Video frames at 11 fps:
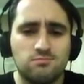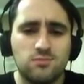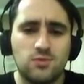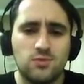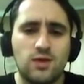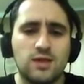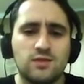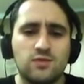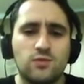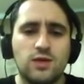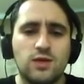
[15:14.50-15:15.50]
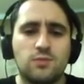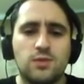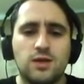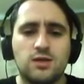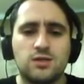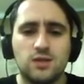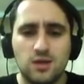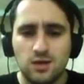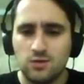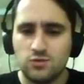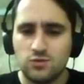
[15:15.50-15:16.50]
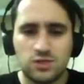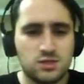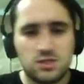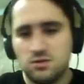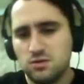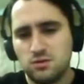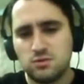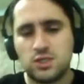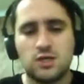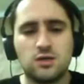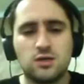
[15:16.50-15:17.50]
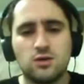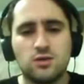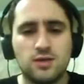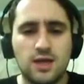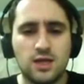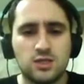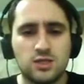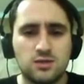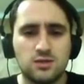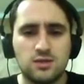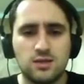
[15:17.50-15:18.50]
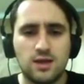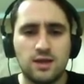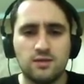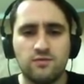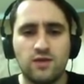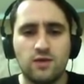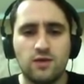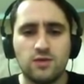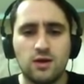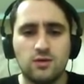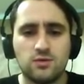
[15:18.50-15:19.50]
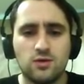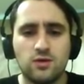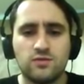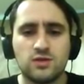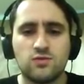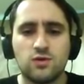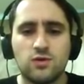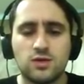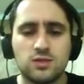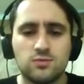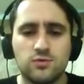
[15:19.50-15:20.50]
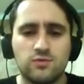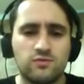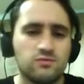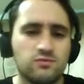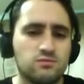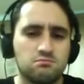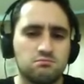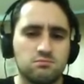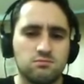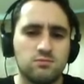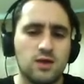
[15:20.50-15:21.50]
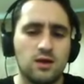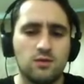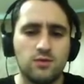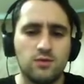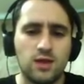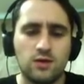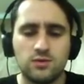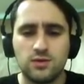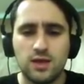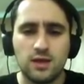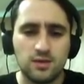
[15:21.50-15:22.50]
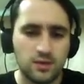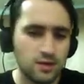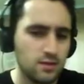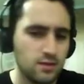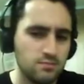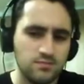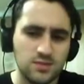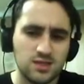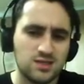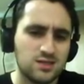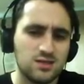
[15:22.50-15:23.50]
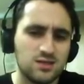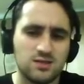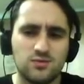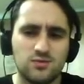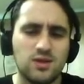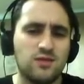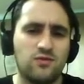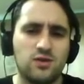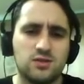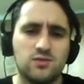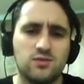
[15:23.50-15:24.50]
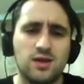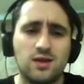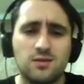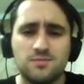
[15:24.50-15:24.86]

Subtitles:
relatively weak players who just turned on the engine and found out all of the strongest move without doing anything. This is really frustrating.